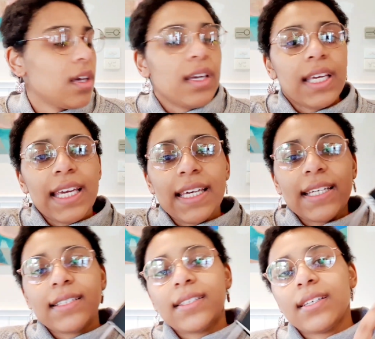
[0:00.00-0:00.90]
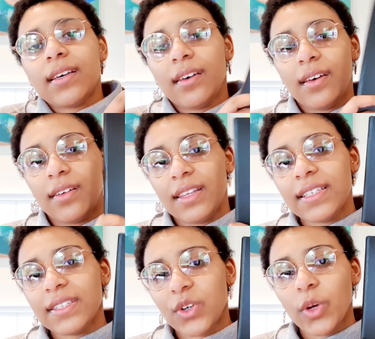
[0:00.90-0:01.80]
is
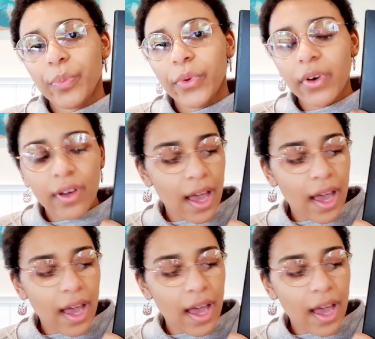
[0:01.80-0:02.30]
this notebook.